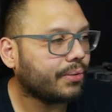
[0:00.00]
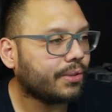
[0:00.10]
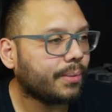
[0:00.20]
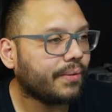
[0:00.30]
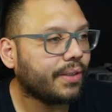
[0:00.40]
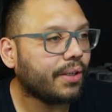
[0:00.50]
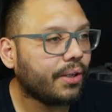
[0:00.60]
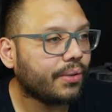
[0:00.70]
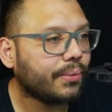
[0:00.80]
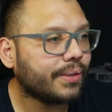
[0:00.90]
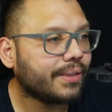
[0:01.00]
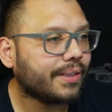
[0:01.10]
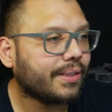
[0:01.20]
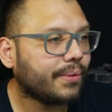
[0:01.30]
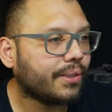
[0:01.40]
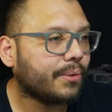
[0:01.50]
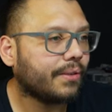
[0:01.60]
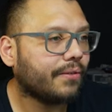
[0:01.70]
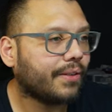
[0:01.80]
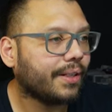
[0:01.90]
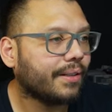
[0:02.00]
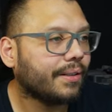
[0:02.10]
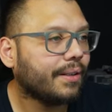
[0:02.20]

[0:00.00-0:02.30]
through some of the other ones, let's see what else we can find.